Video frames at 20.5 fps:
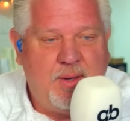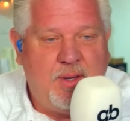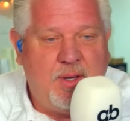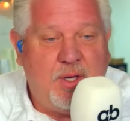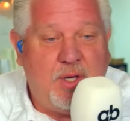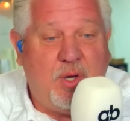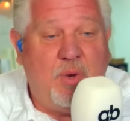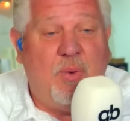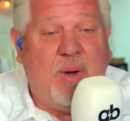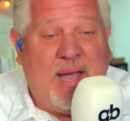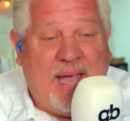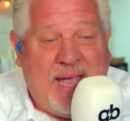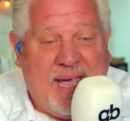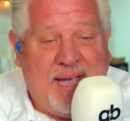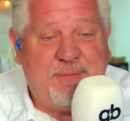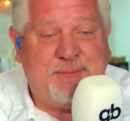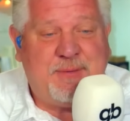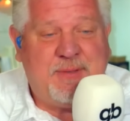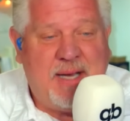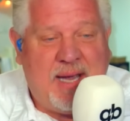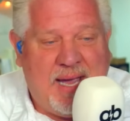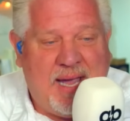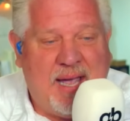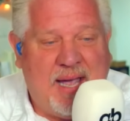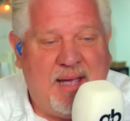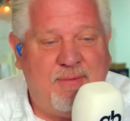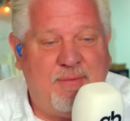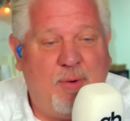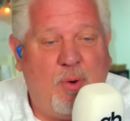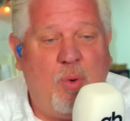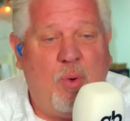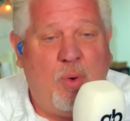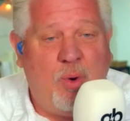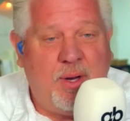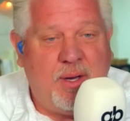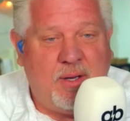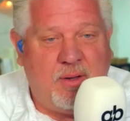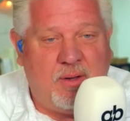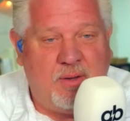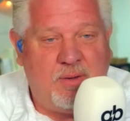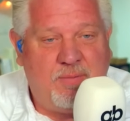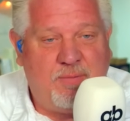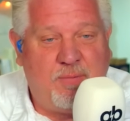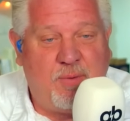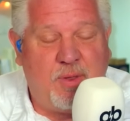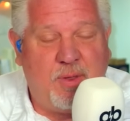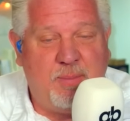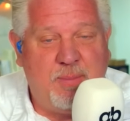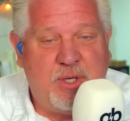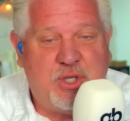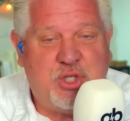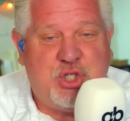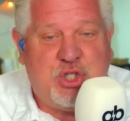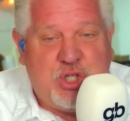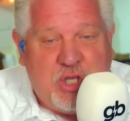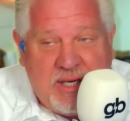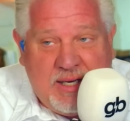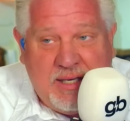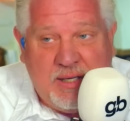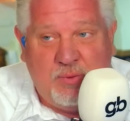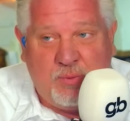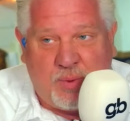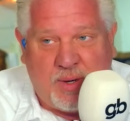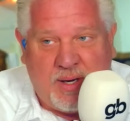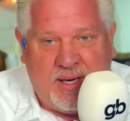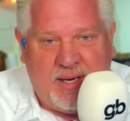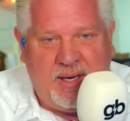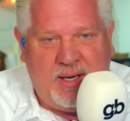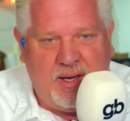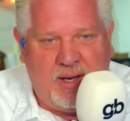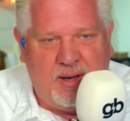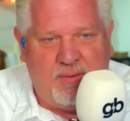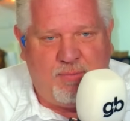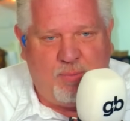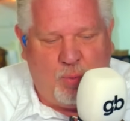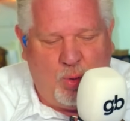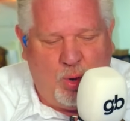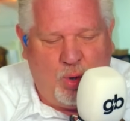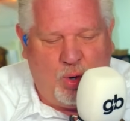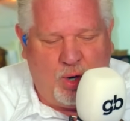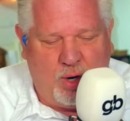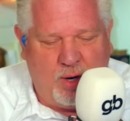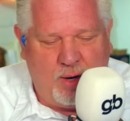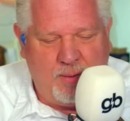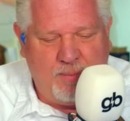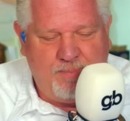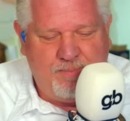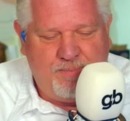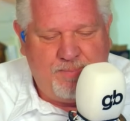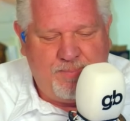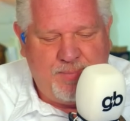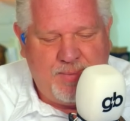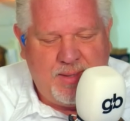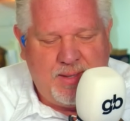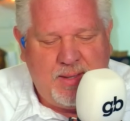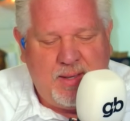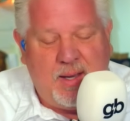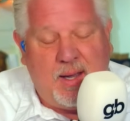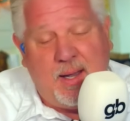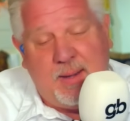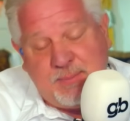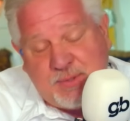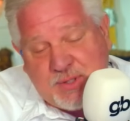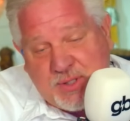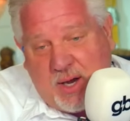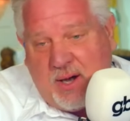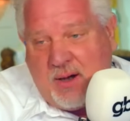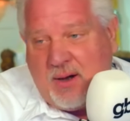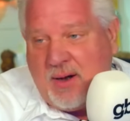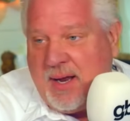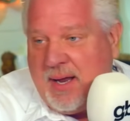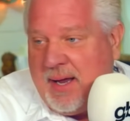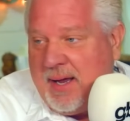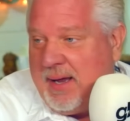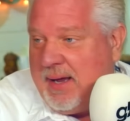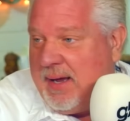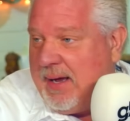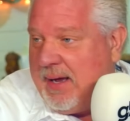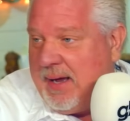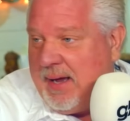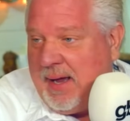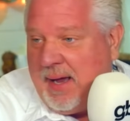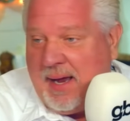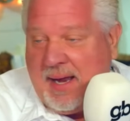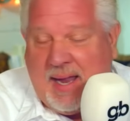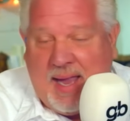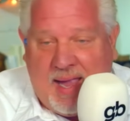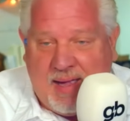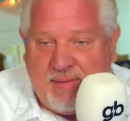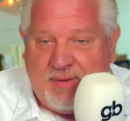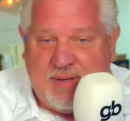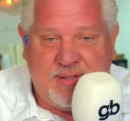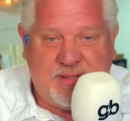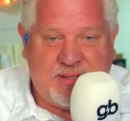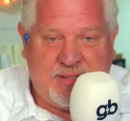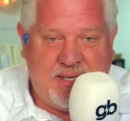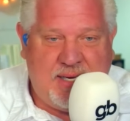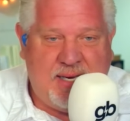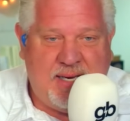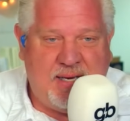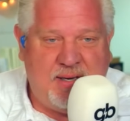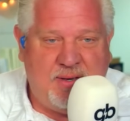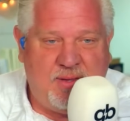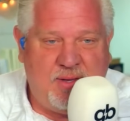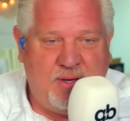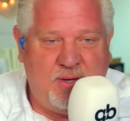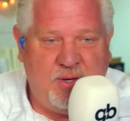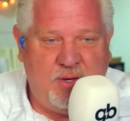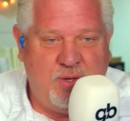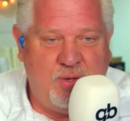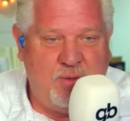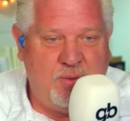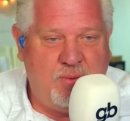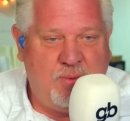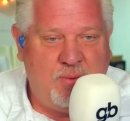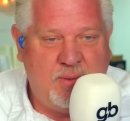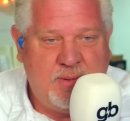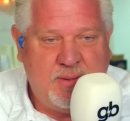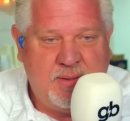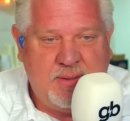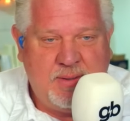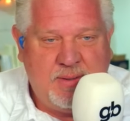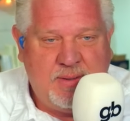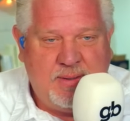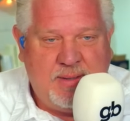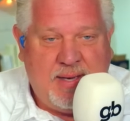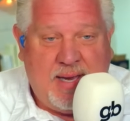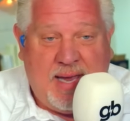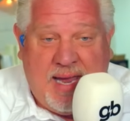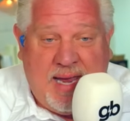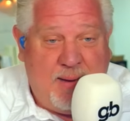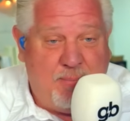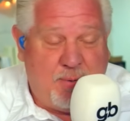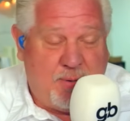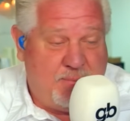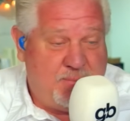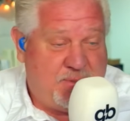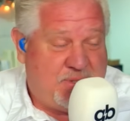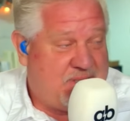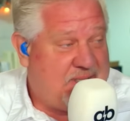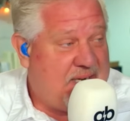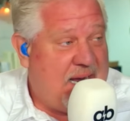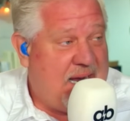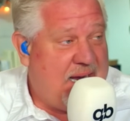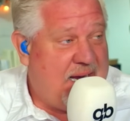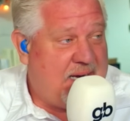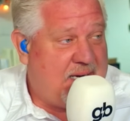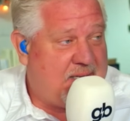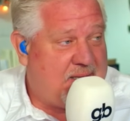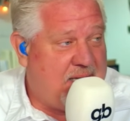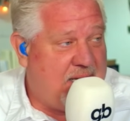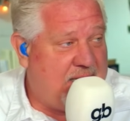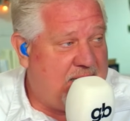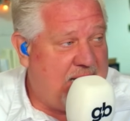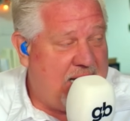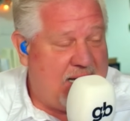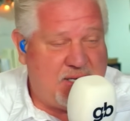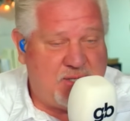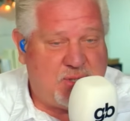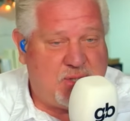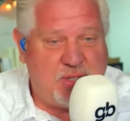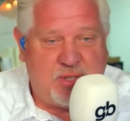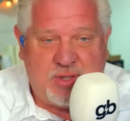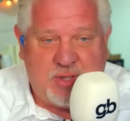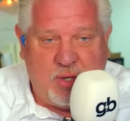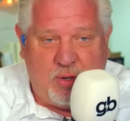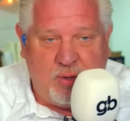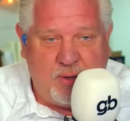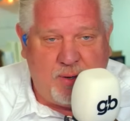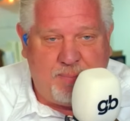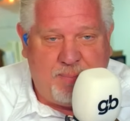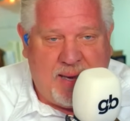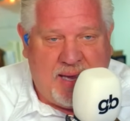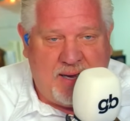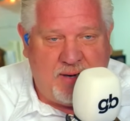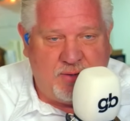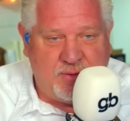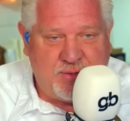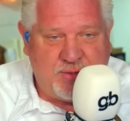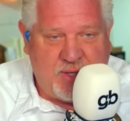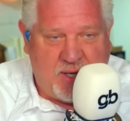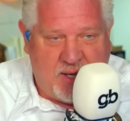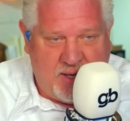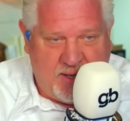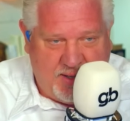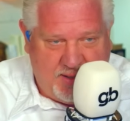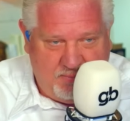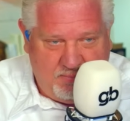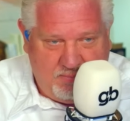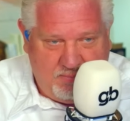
You have to have oil for the machinery of war. I'm sorry, I, I haven't seen the new Abrams tank that has the solar panels on it